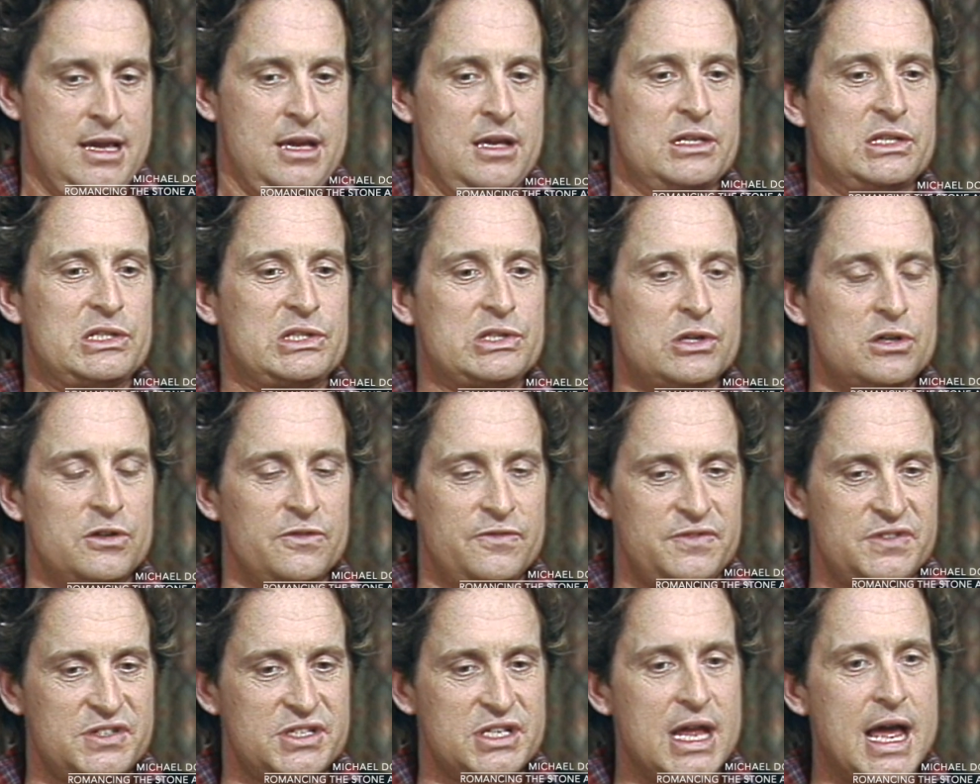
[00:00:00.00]
sort
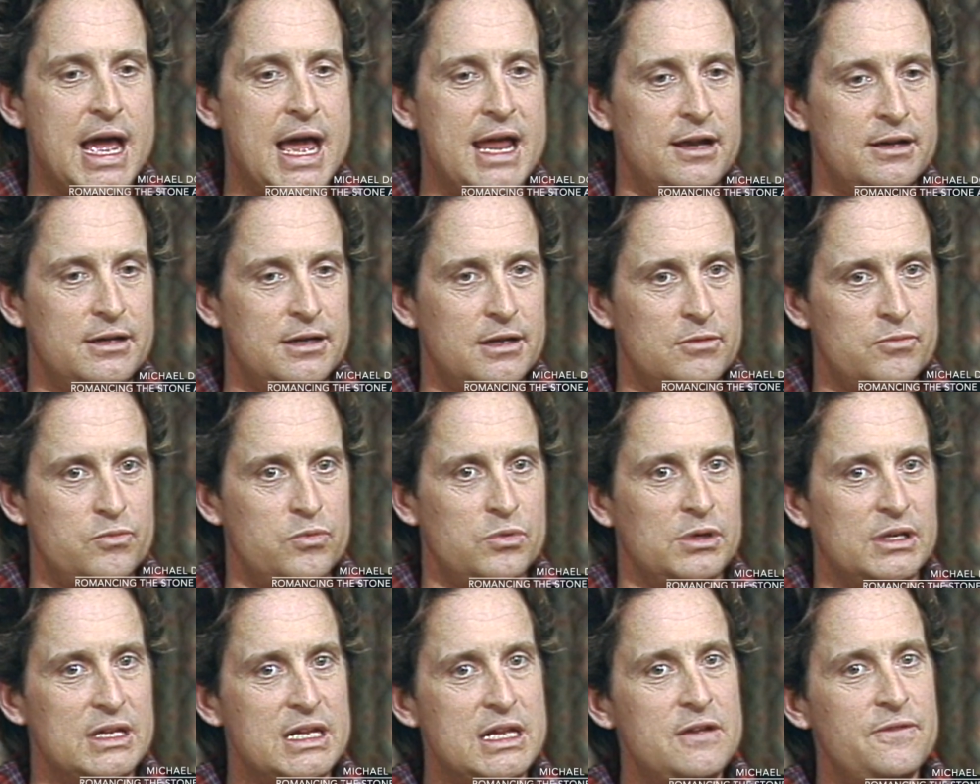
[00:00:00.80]
of sighed a
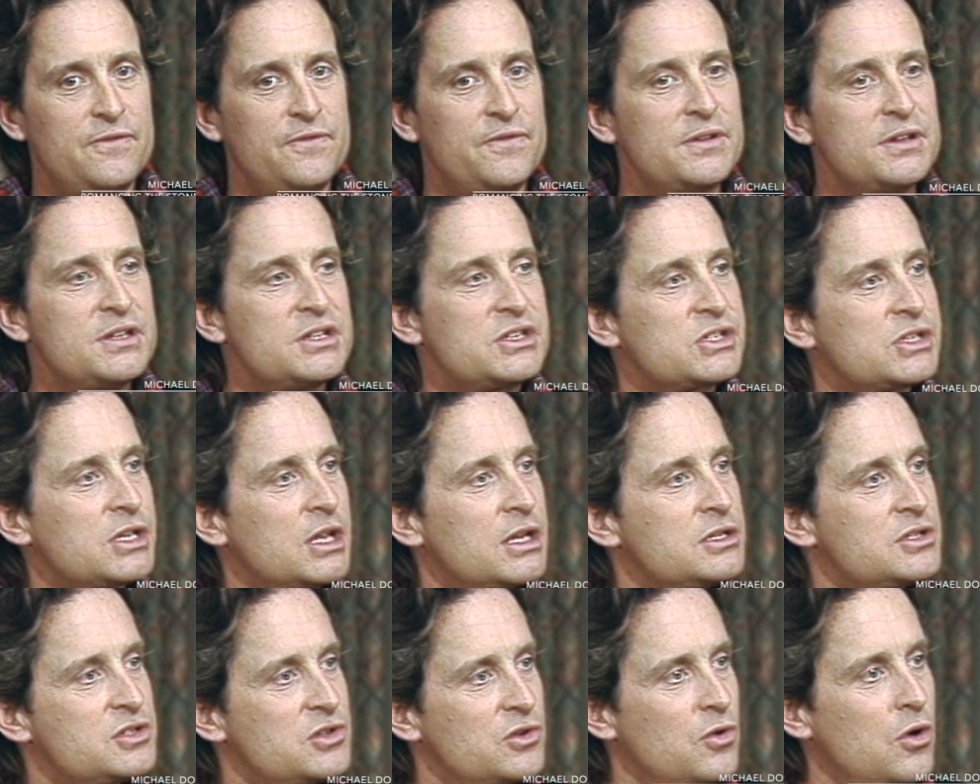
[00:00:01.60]
relief, and his
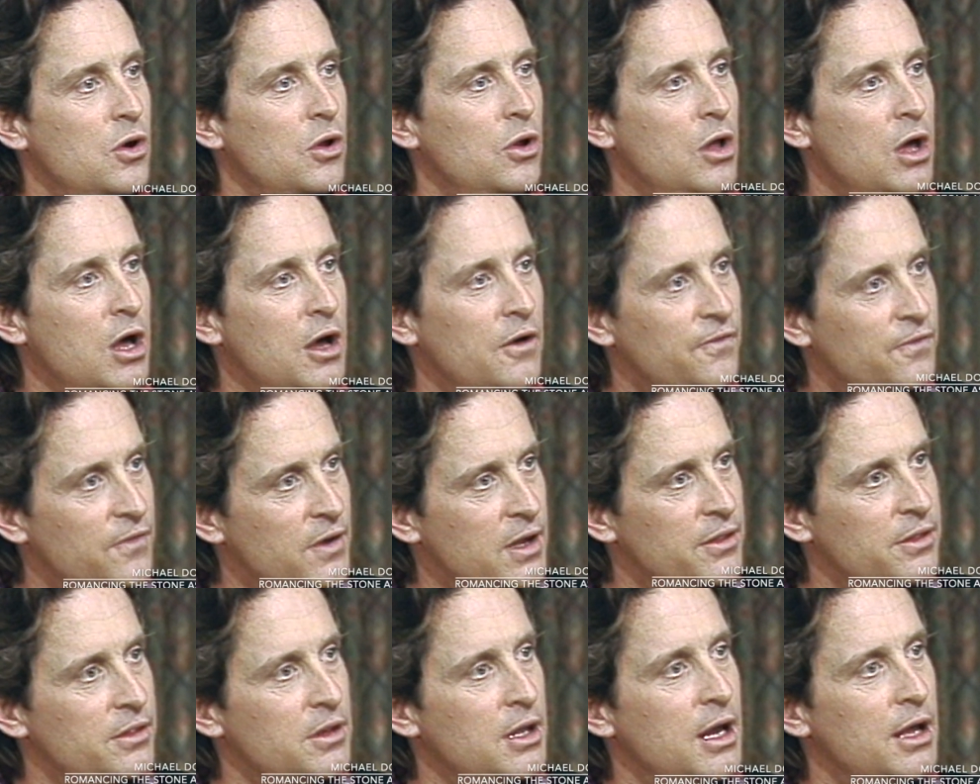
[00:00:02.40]
sons are all off
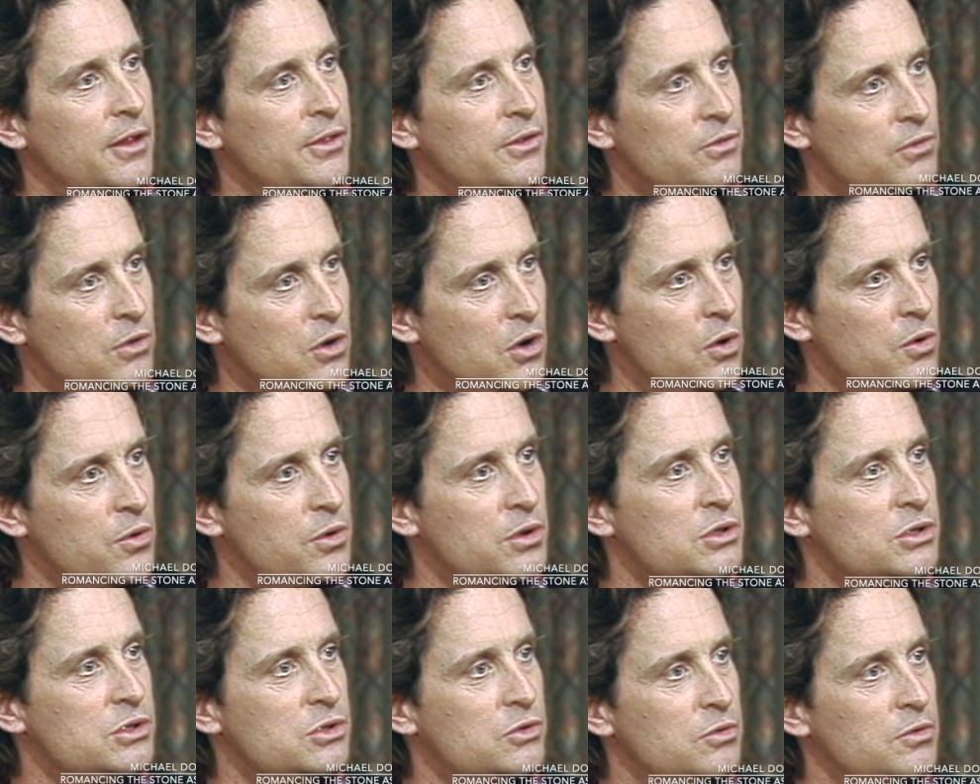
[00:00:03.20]
on their
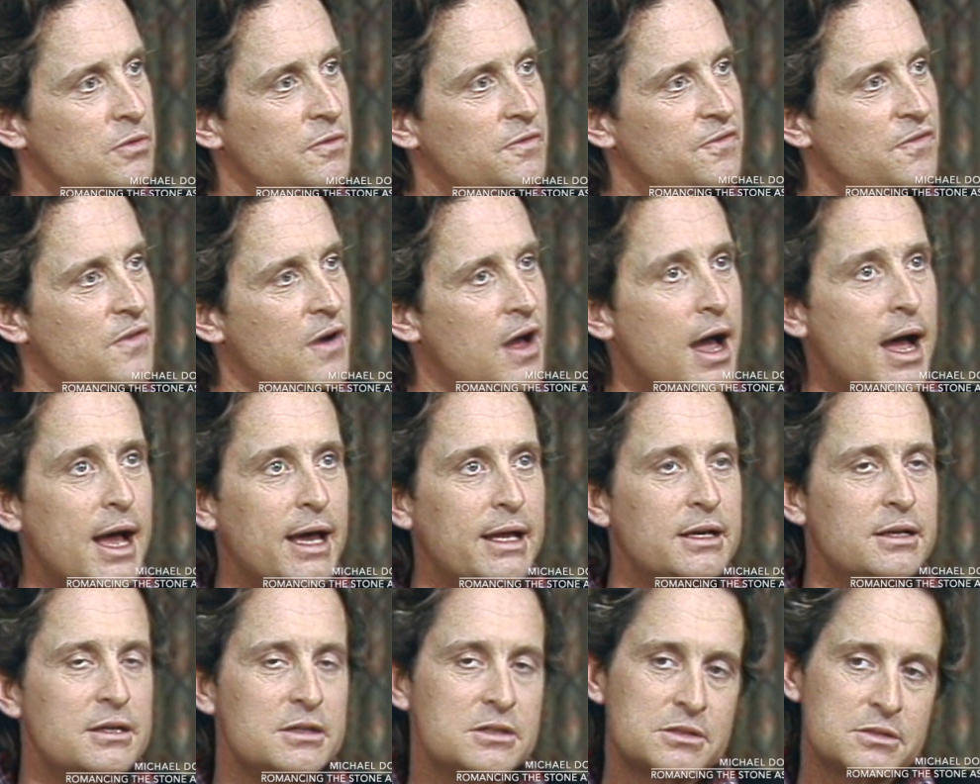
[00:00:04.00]
own and doing
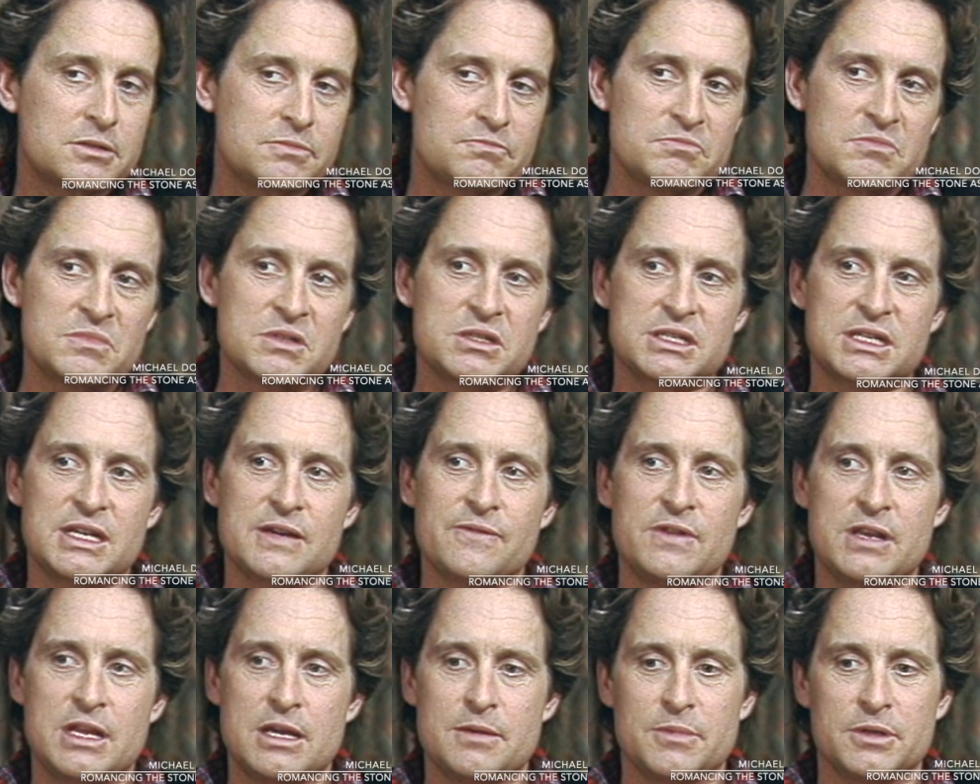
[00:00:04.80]
fine, and it's
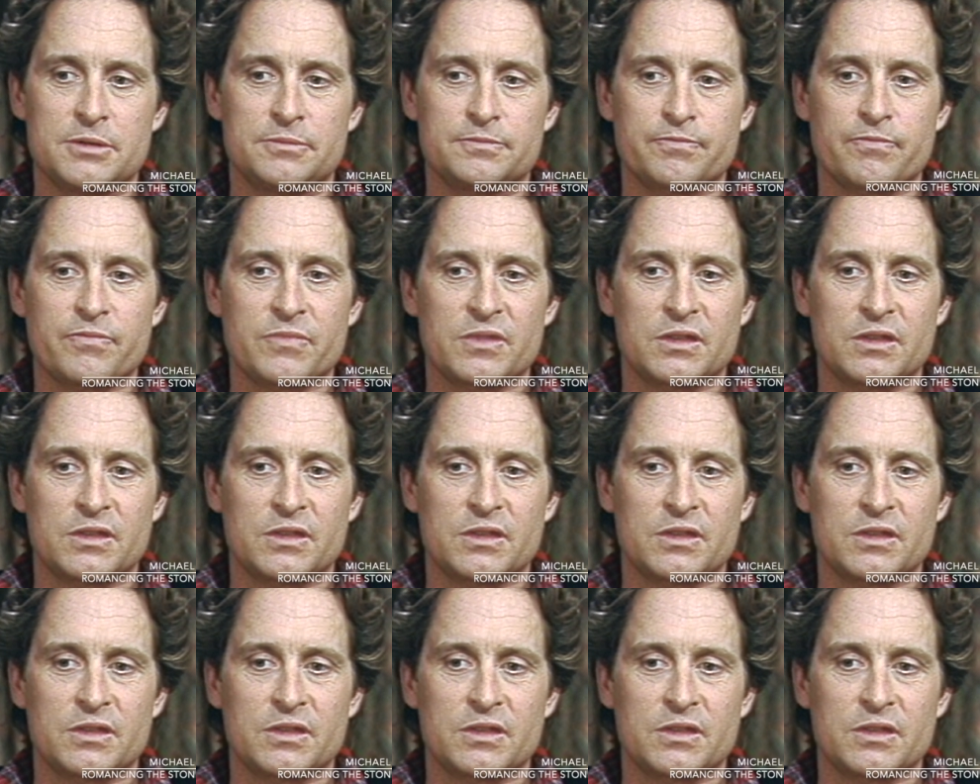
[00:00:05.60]
given him a